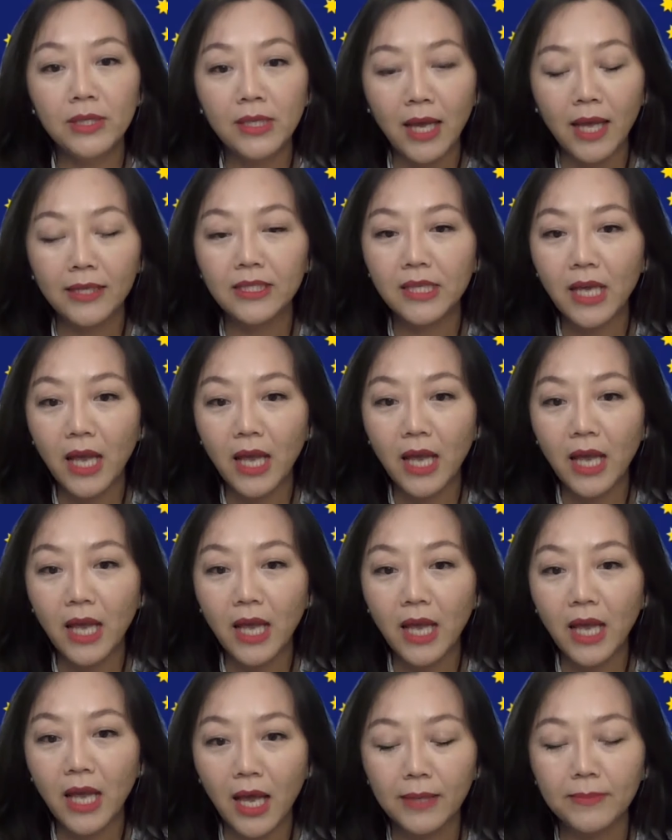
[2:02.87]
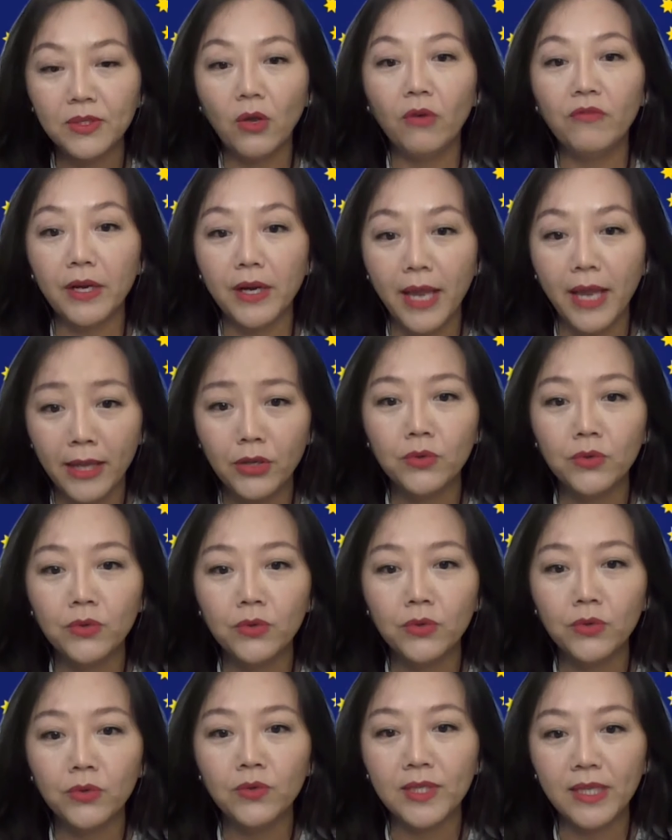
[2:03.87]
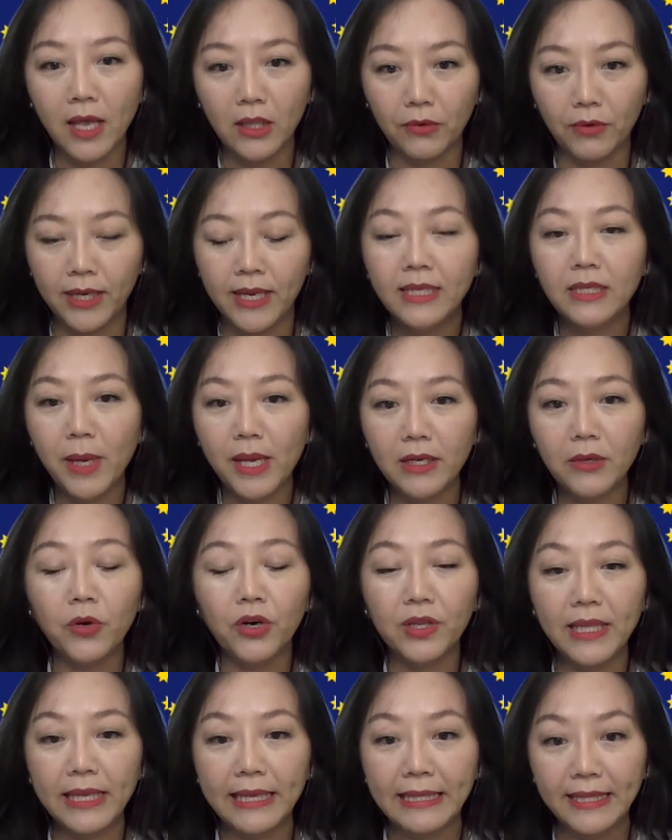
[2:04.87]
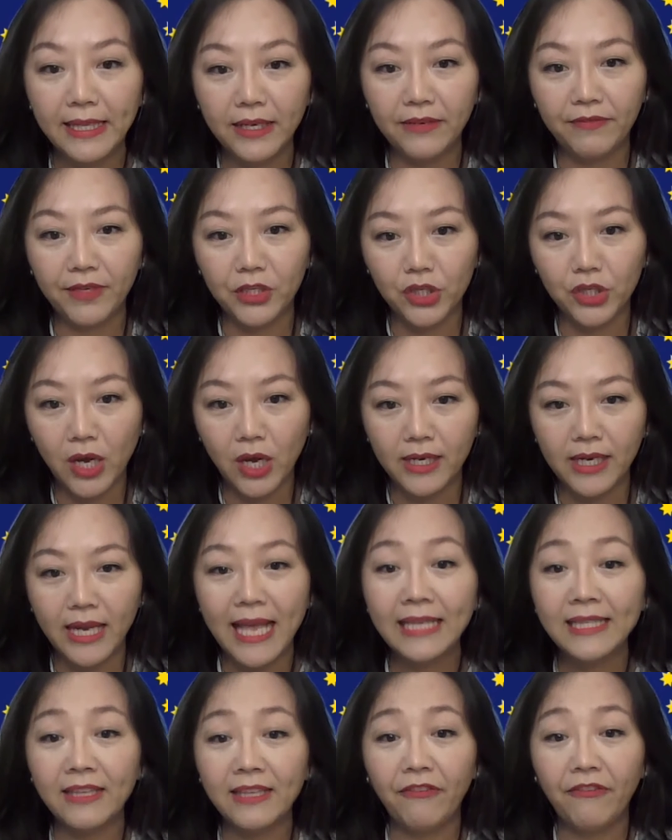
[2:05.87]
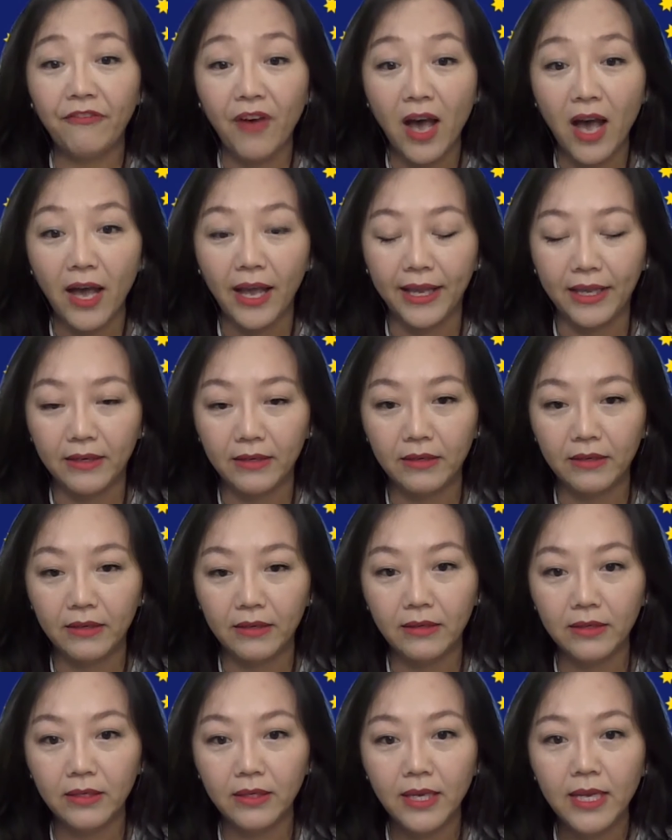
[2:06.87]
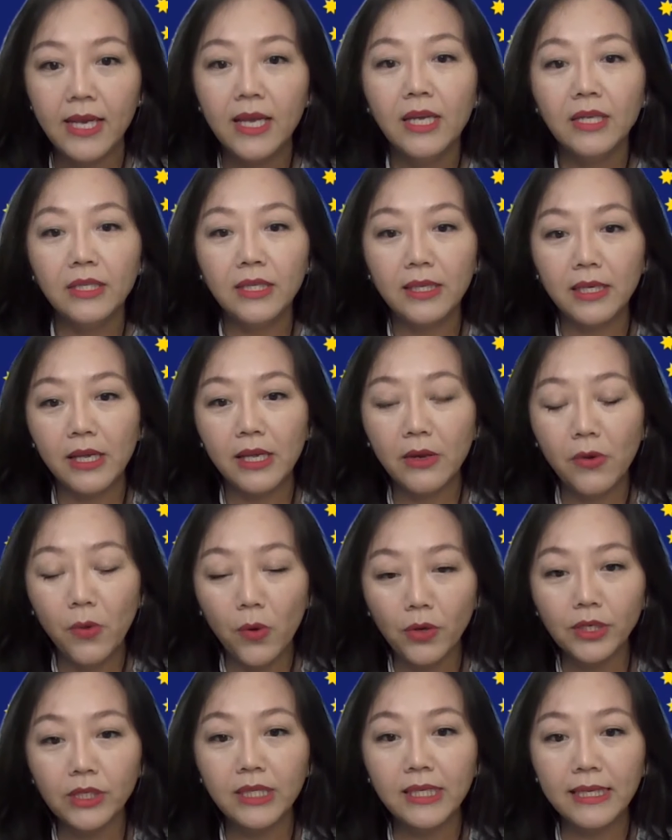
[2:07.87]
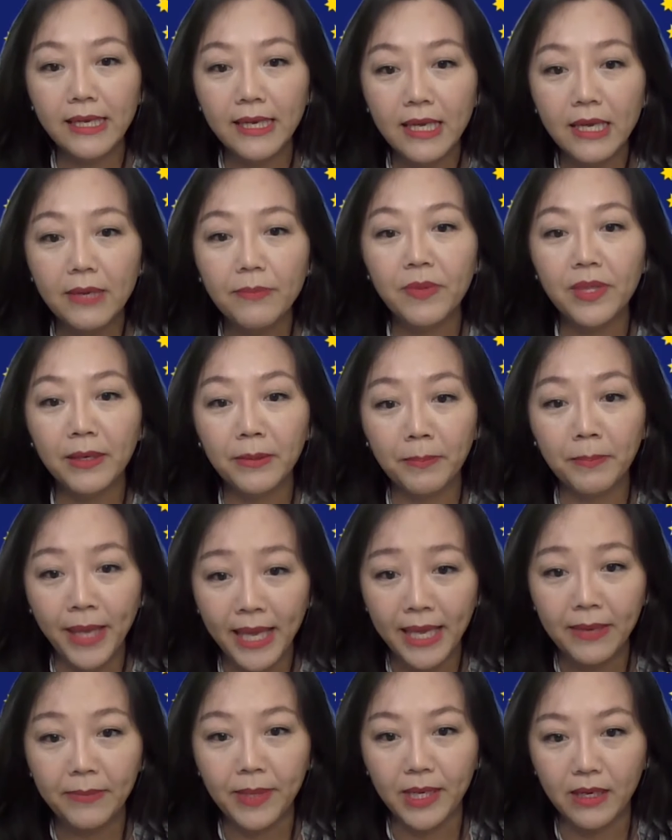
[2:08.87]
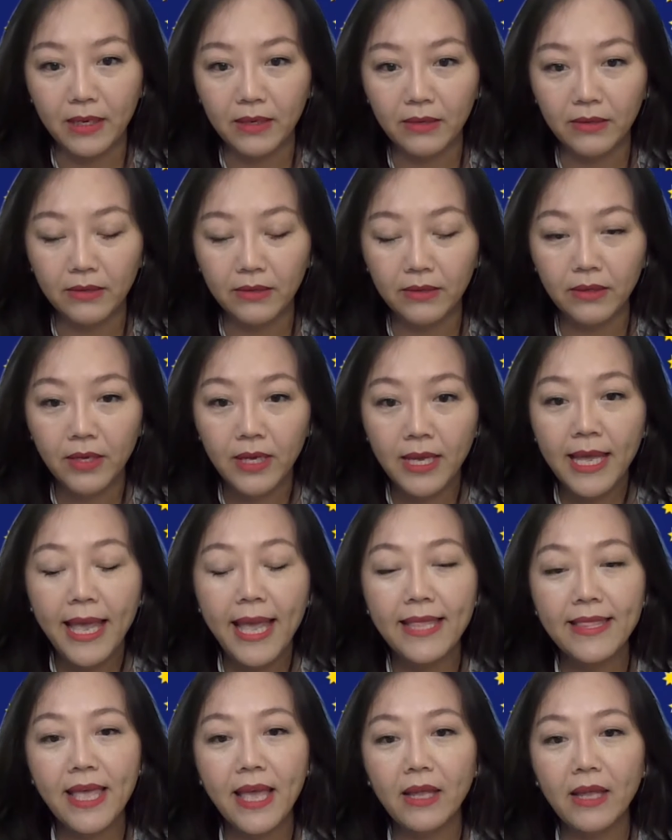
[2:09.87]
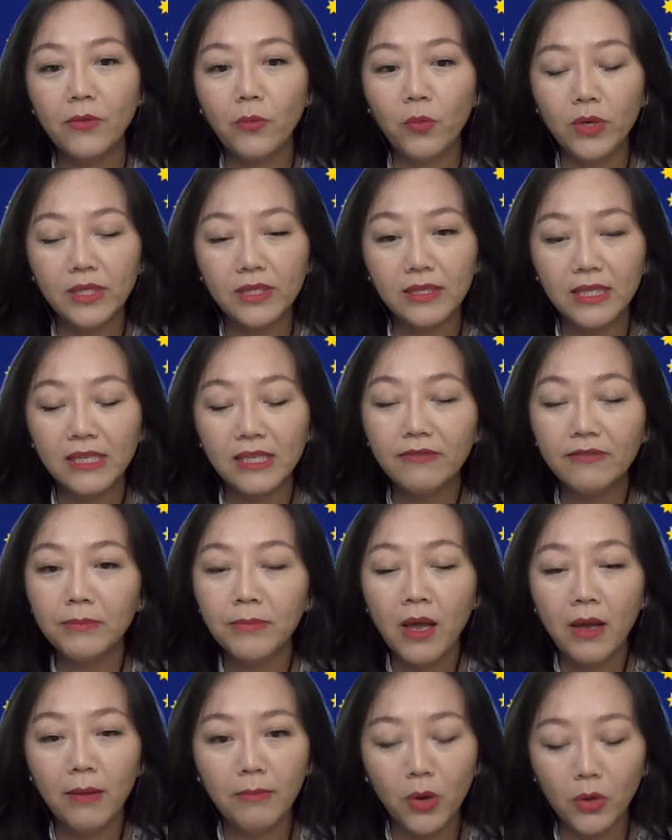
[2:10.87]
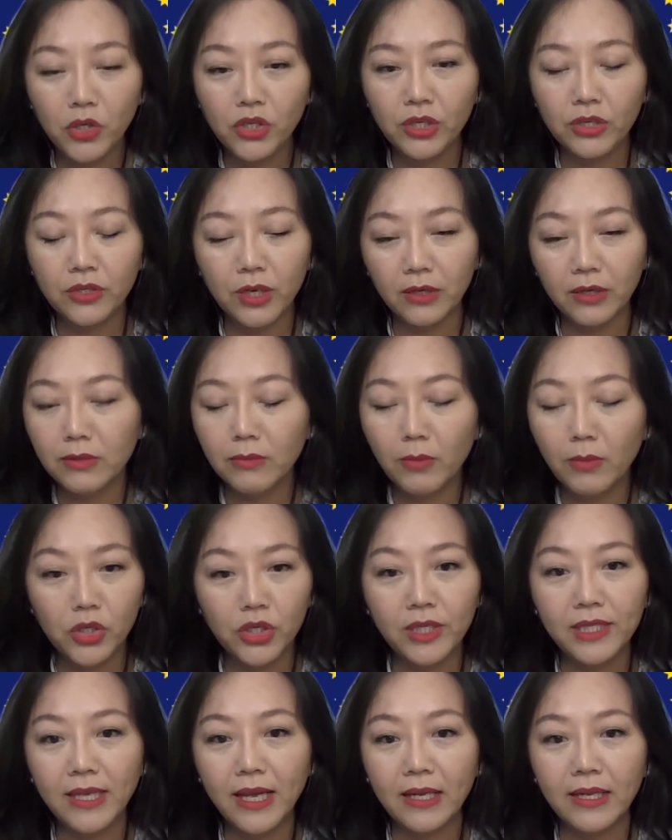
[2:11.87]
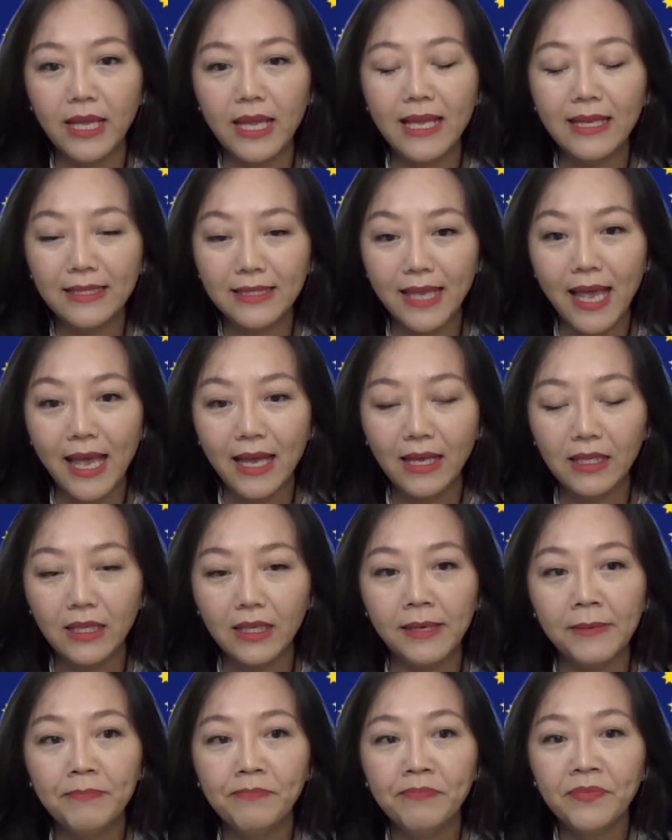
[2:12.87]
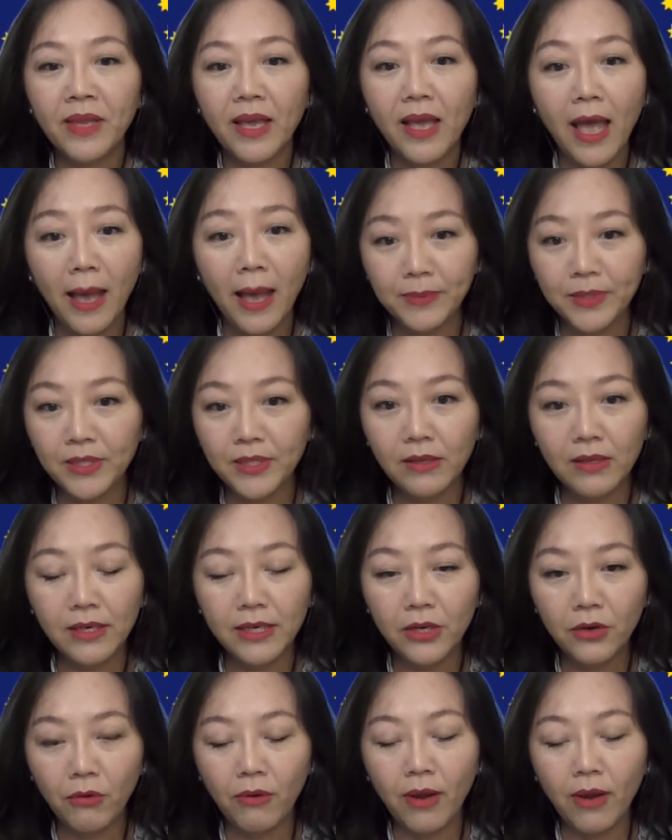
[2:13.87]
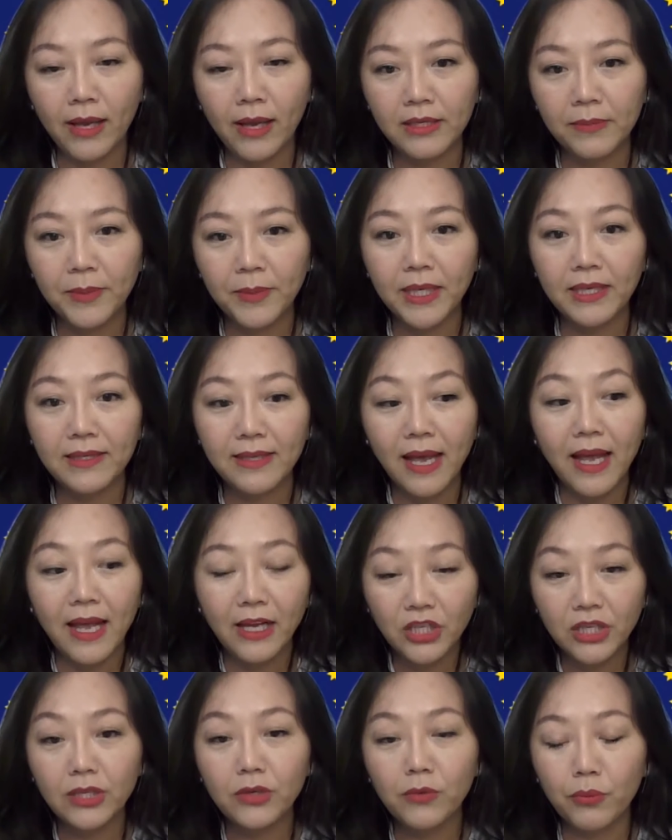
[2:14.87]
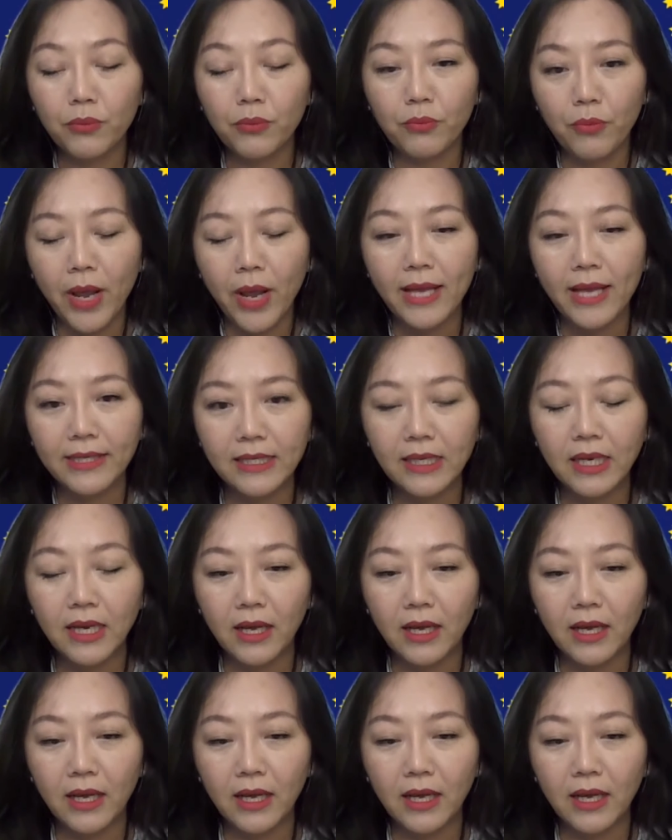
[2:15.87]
9 times of their annual salary, depending where they live in China, as a fine, in order to keep their baby. And then what Dr. Moshe said, exactly, absolutely correct, because I actually read